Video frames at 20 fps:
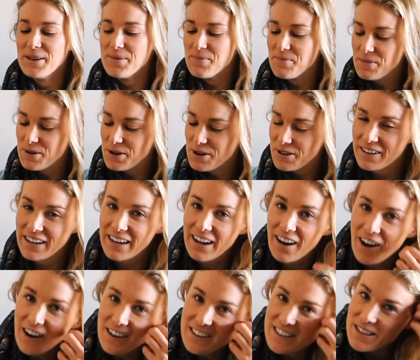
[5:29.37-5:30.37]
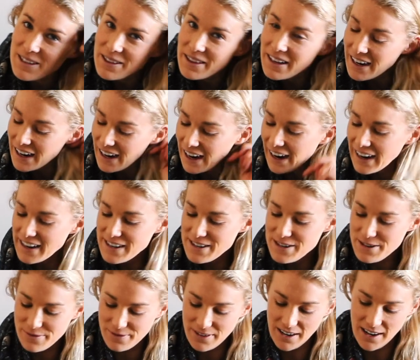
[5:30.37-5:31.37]
Moving on to the
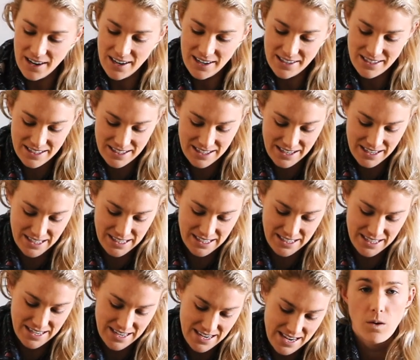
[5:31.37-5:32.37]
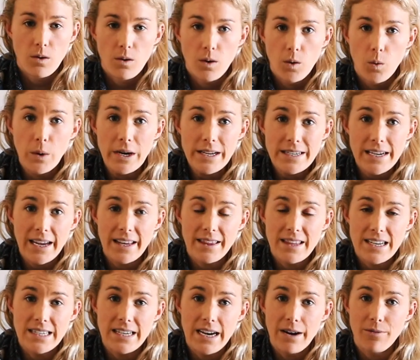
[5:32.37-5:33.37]
Hydro Flask. We take
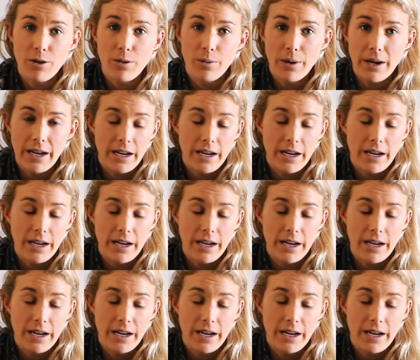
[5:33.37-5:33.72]
these everywhere.